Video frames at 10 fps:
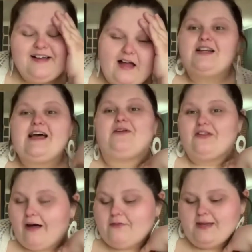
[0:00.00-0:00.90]
I just have a
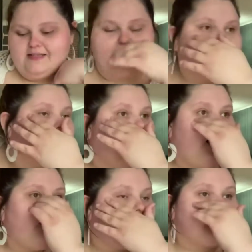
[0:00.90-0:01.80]
lot of opinions on it.
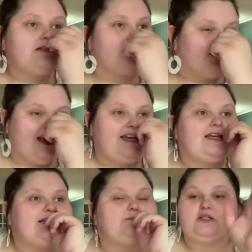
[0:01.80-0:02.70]
Um, another silver lining
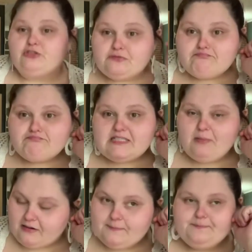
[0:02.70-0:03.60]
is pollution is
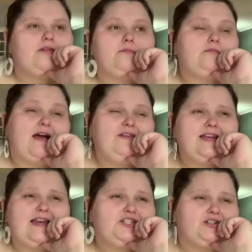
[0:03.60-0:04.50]
better. The, I feel
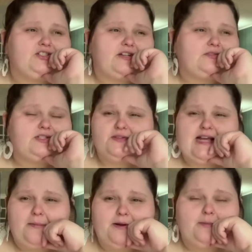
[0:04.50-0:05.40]
like nature in general just feels
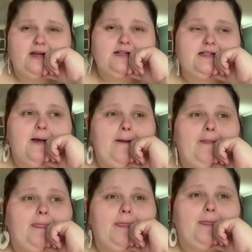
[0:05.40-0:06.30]
happier because
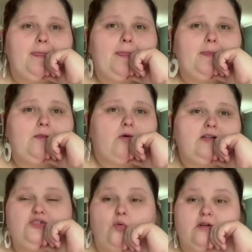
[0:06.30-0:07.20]
we're all
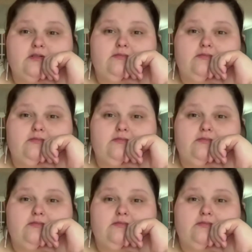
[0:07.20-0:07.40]
indoors.